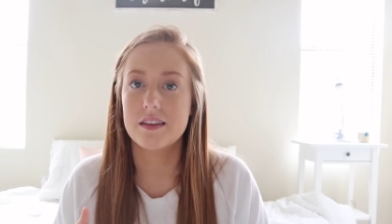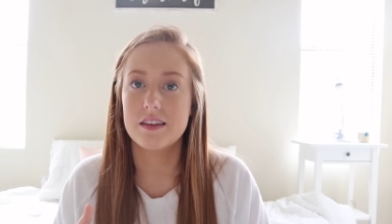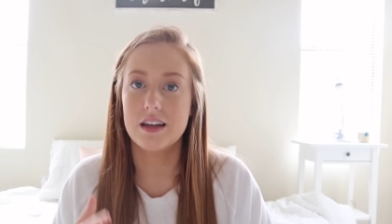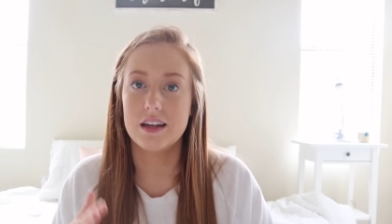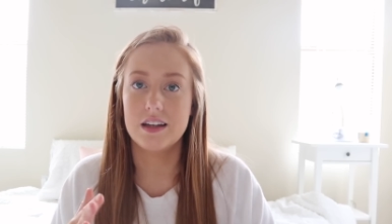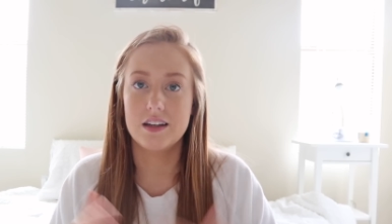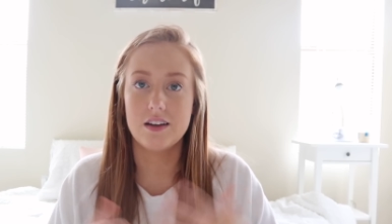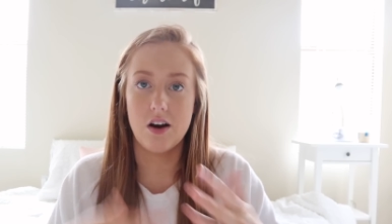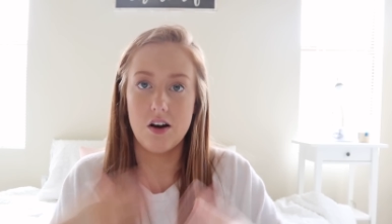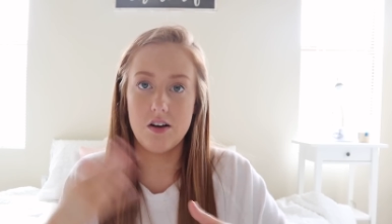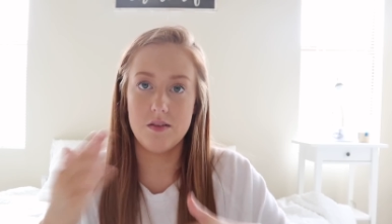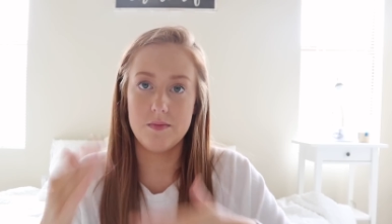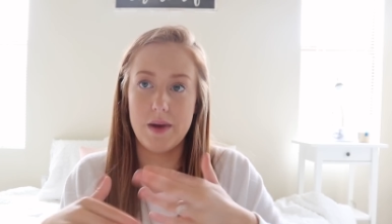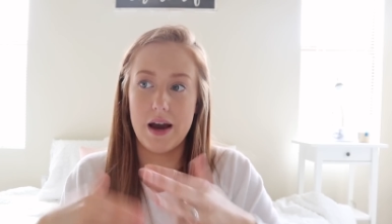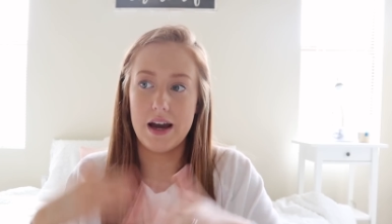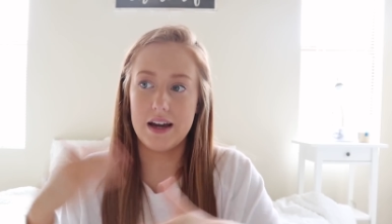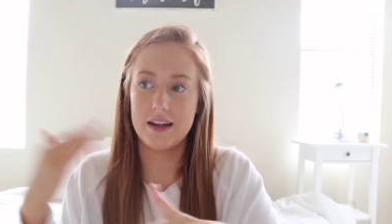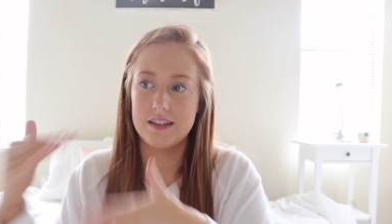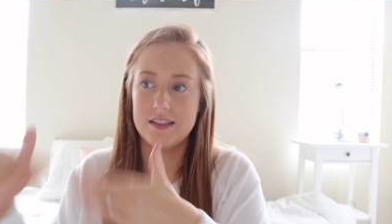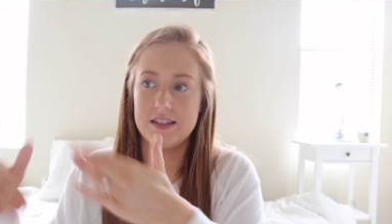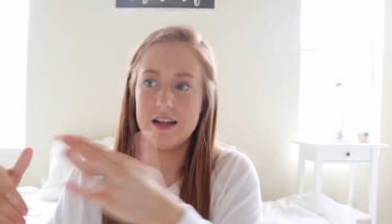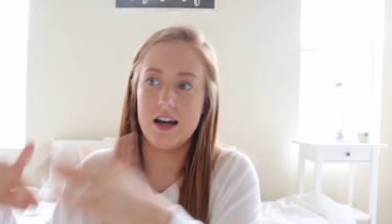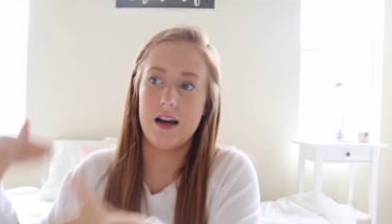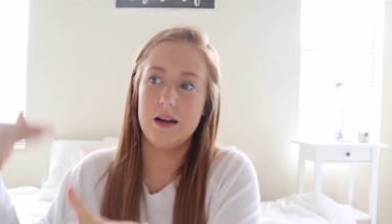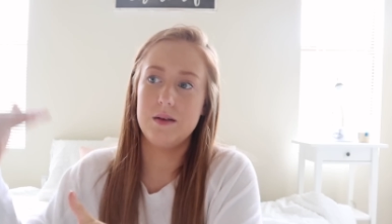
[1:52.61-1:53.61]
like gone back
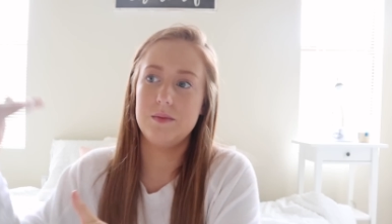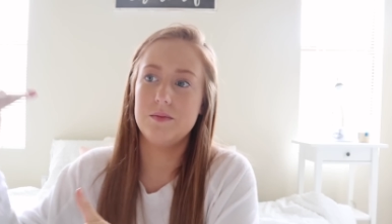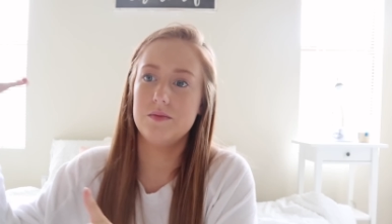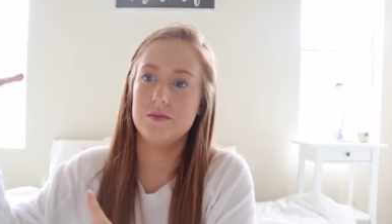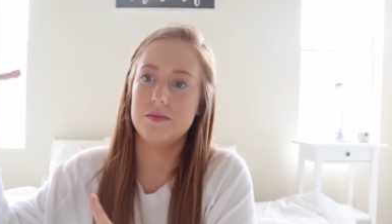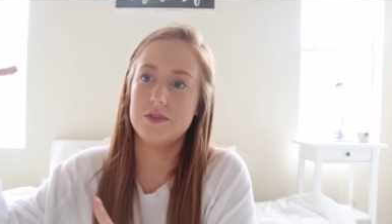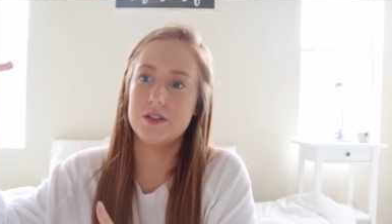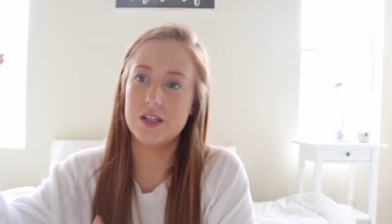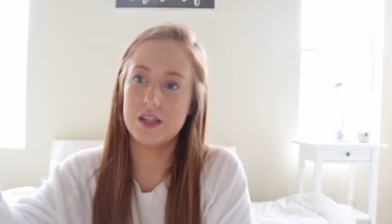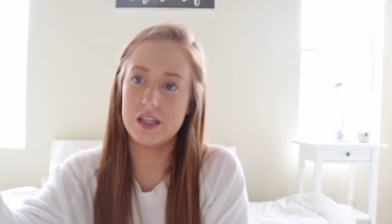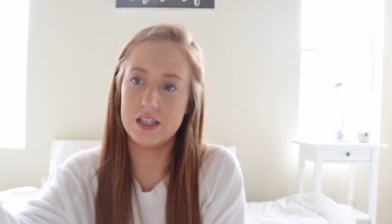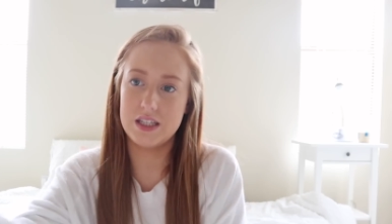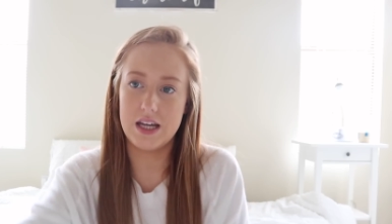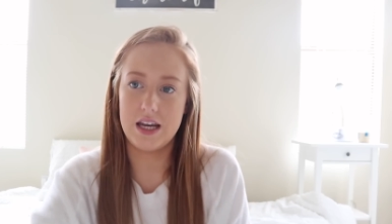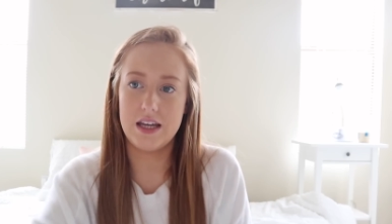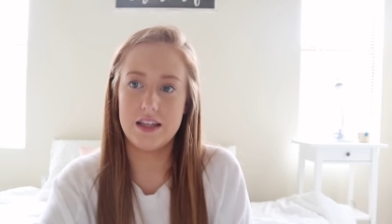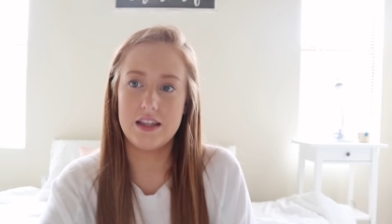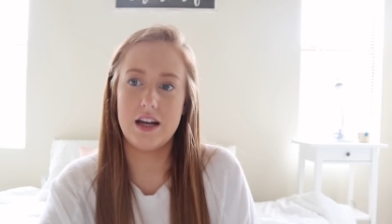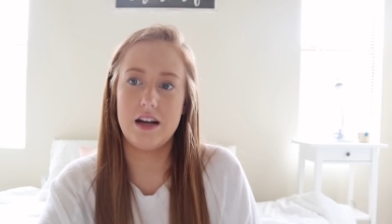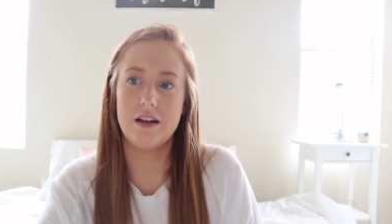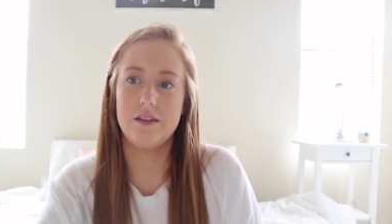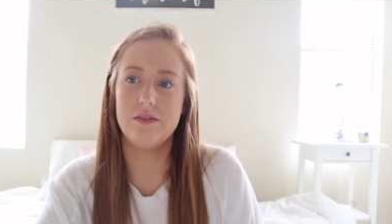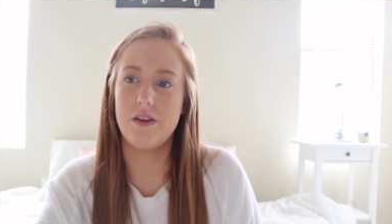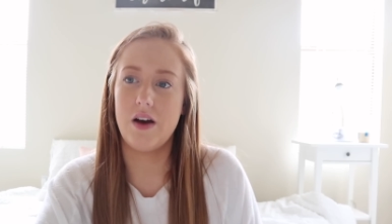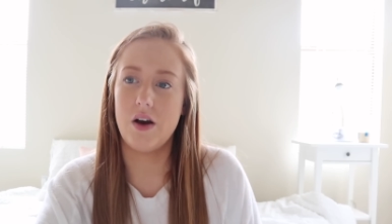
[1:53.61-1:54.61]
in time to the day
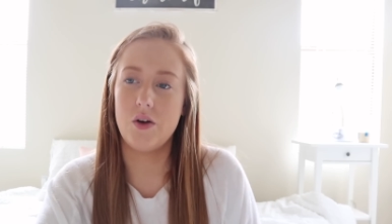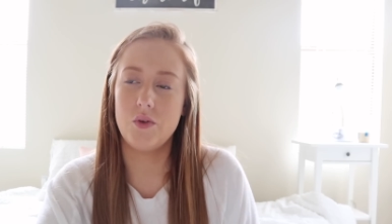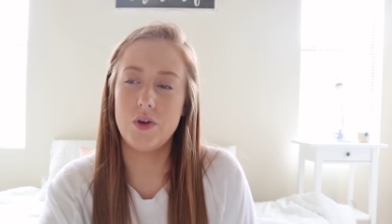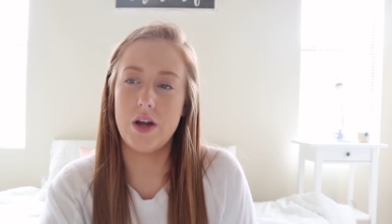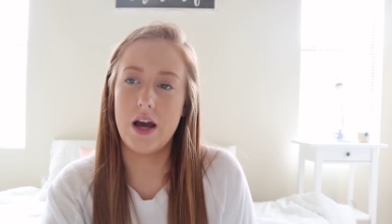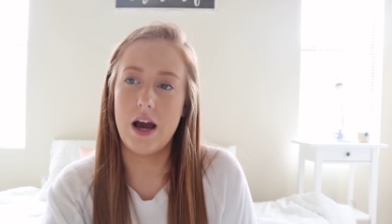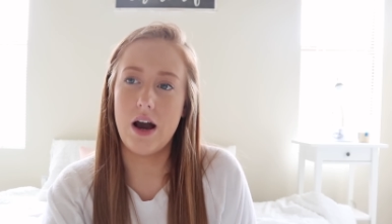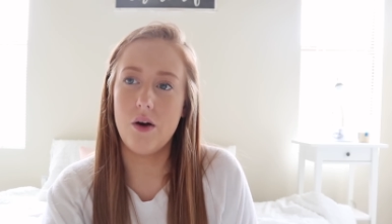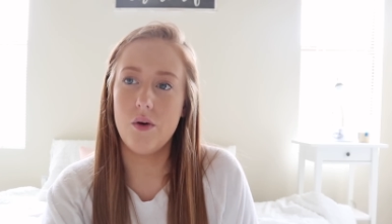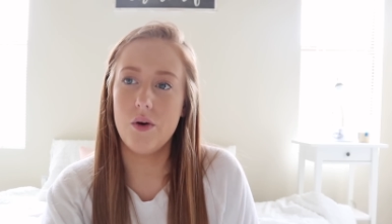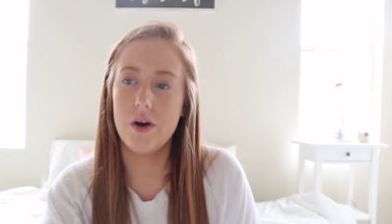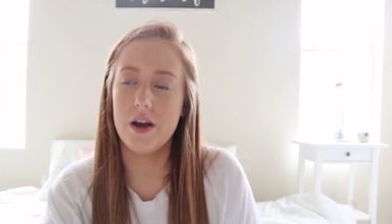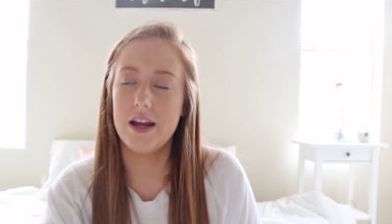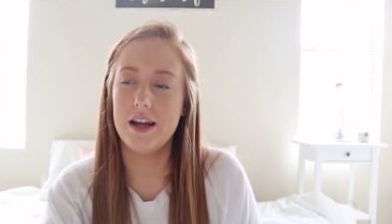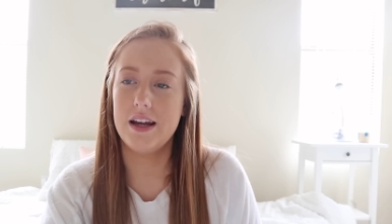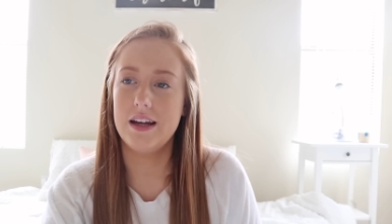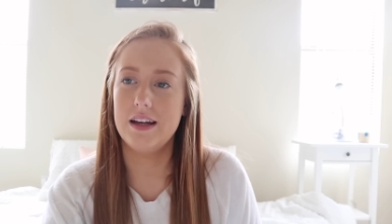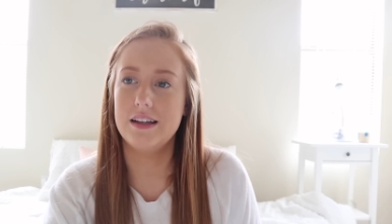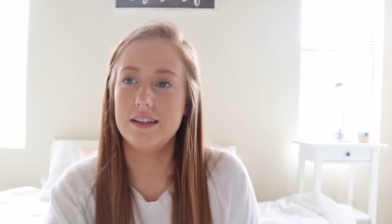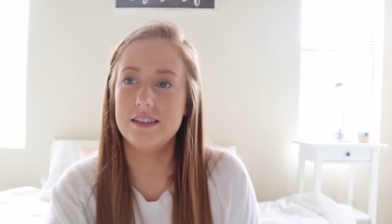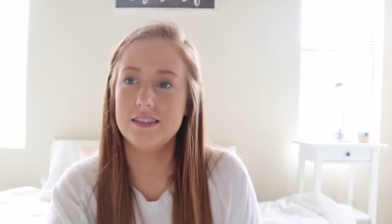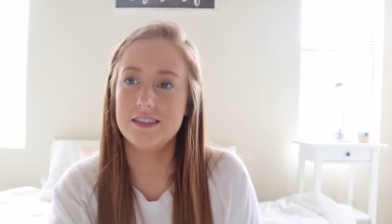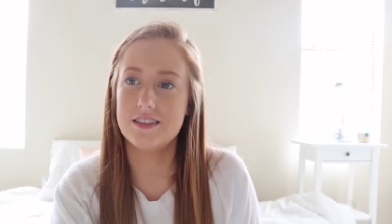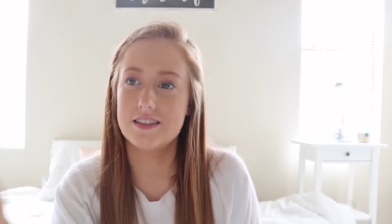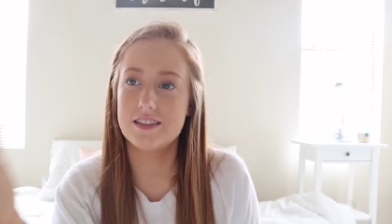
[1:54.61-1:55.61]
that I found out,
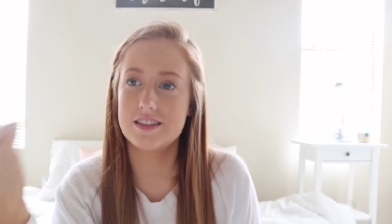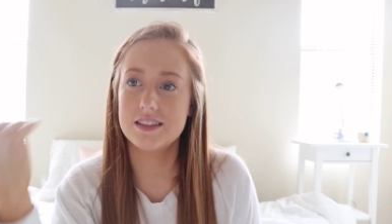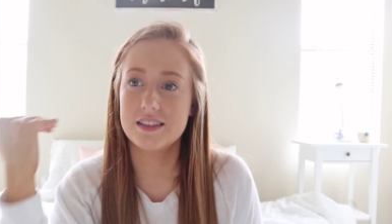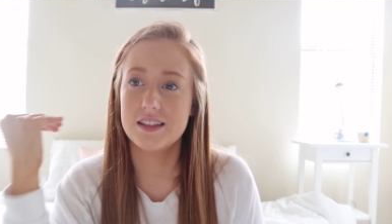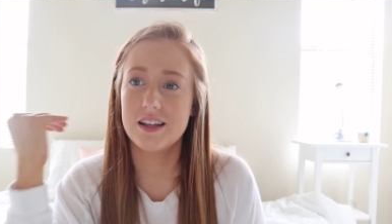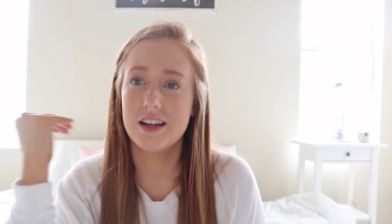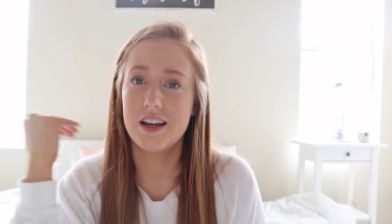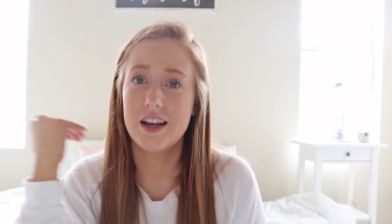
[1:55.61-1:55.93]
and